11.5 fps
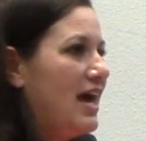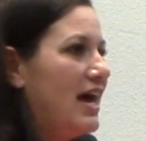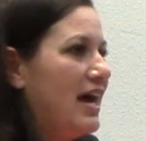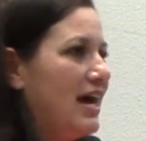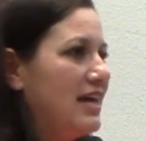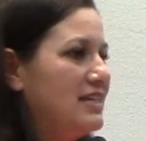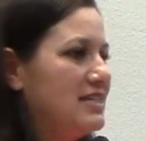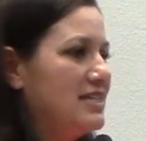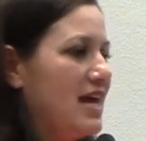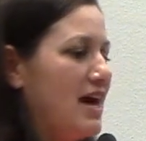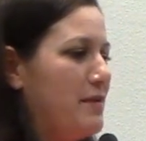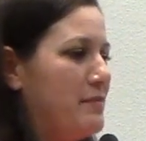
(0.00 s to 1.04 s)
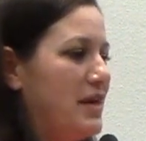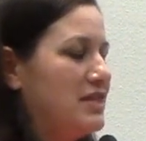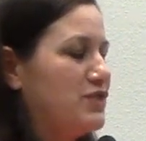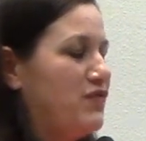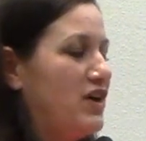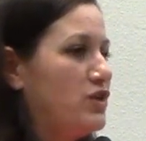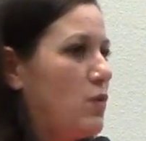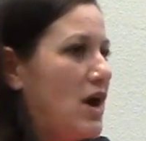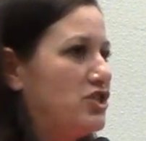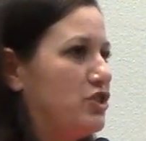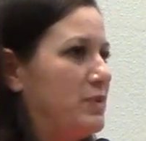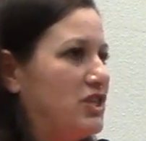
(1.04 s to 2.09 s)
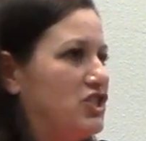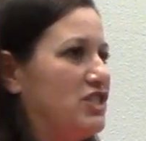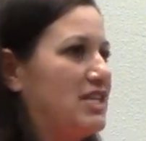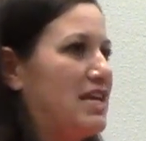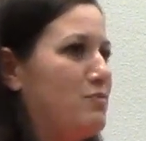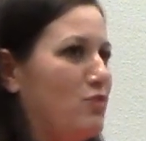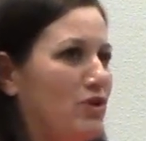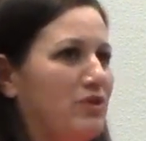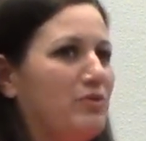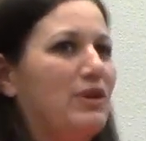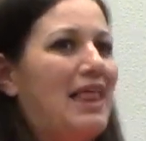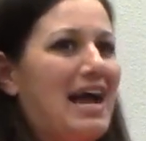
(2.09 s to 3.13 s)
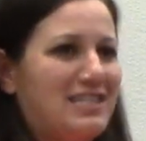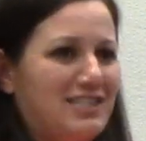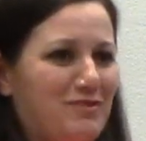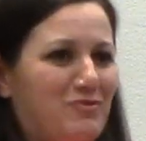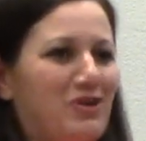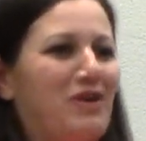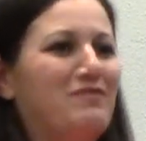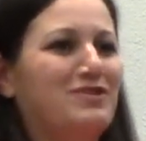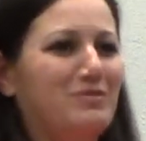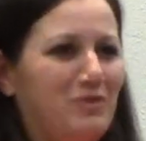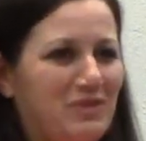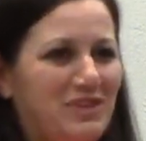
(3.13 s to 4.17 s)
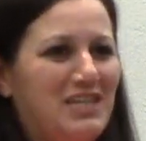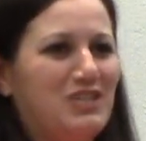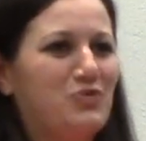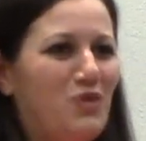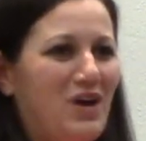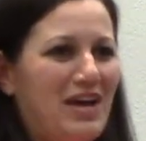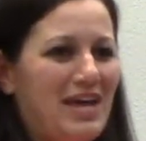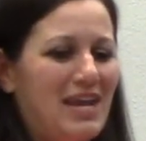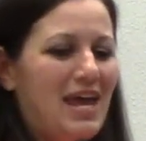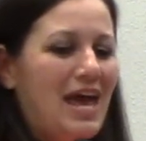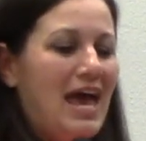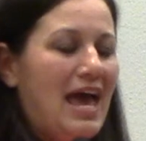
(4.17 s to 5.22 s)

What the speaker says: And it's fun to watch her because she's getting more relaxed and more comfortable with each one.